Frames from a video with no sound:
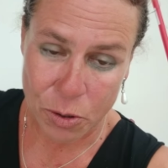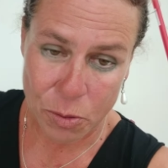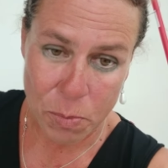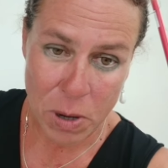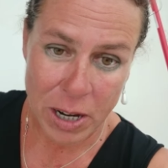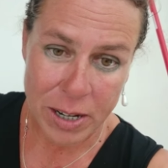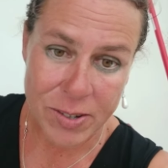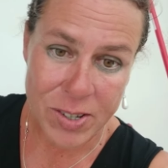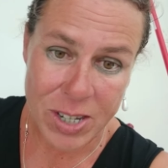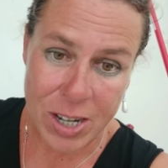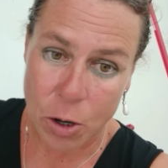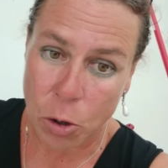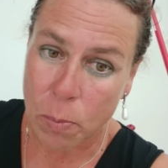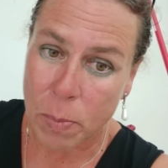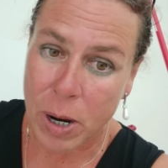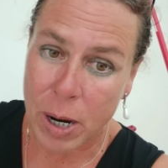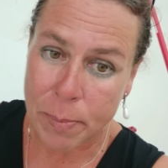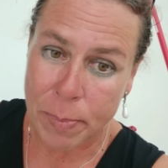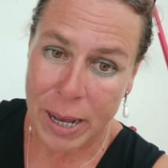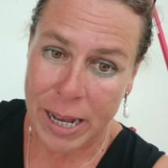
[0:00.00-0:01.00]
You might have seen on
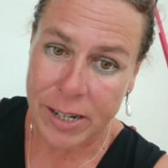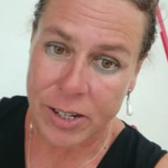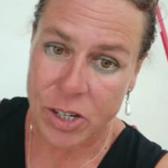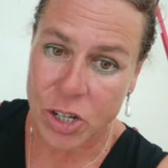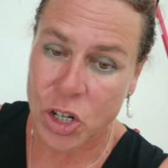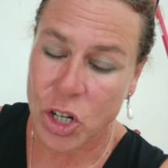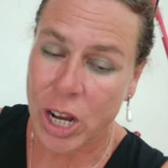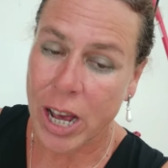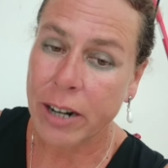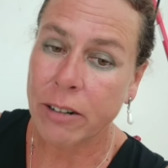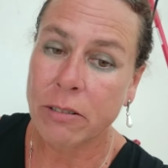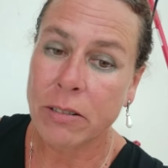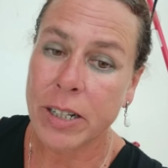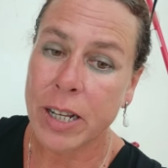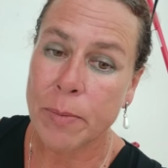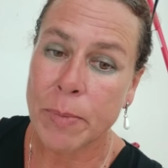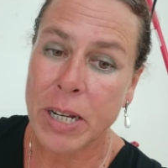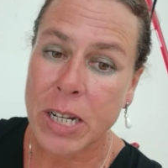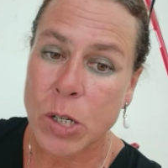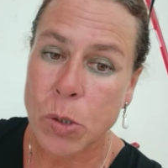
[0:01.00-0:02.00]
my Ben's channel
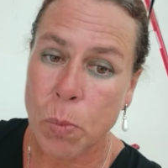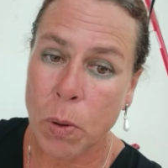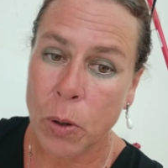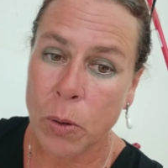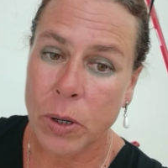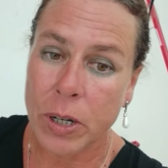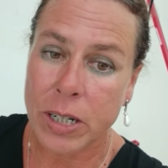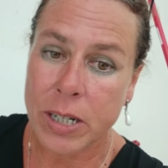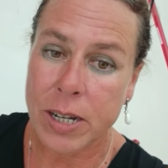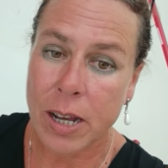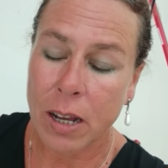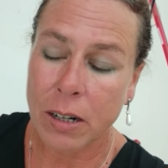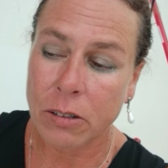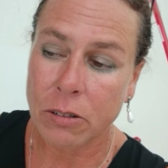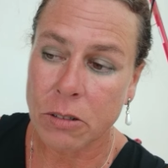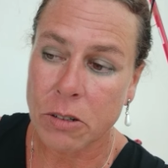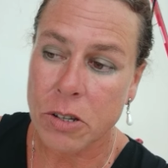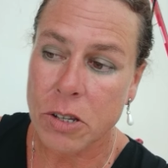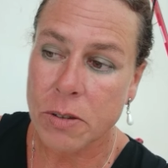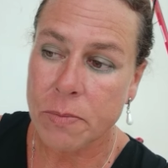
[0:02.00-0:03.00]
him exploring
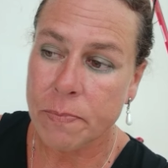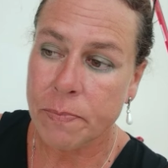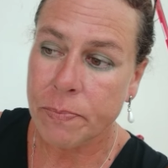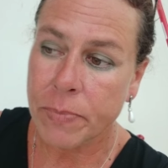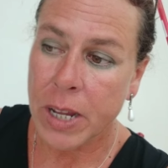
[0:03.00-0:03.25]
tunnels.